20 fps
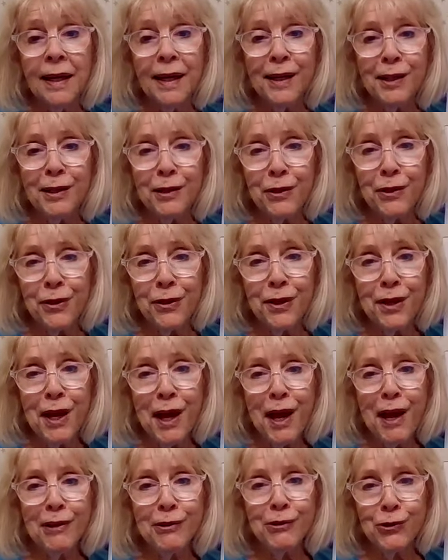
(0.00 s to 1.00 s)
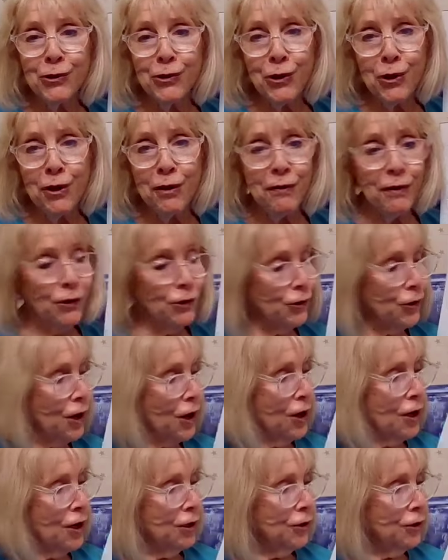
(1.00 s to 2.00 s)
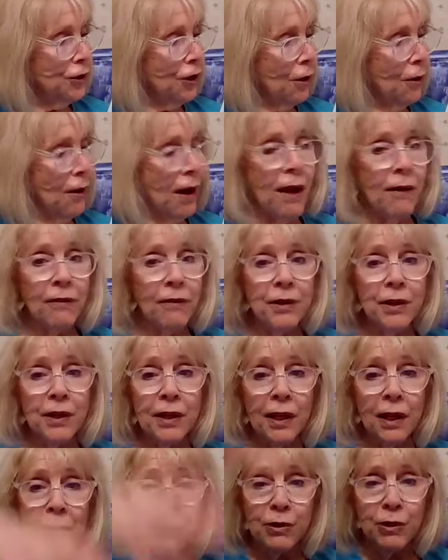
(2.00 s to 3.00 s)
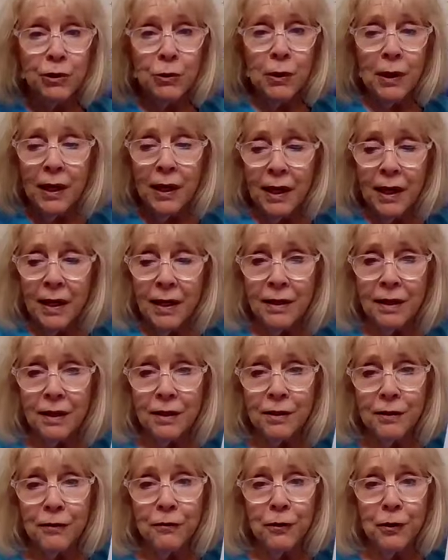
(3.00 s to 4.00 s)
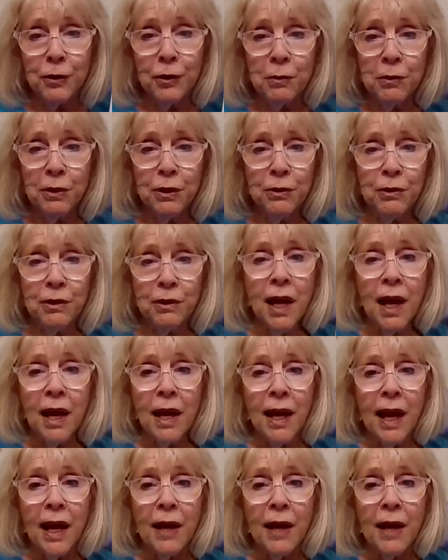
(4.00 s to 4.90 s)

health, and service. So everything comes to a head on the full moon,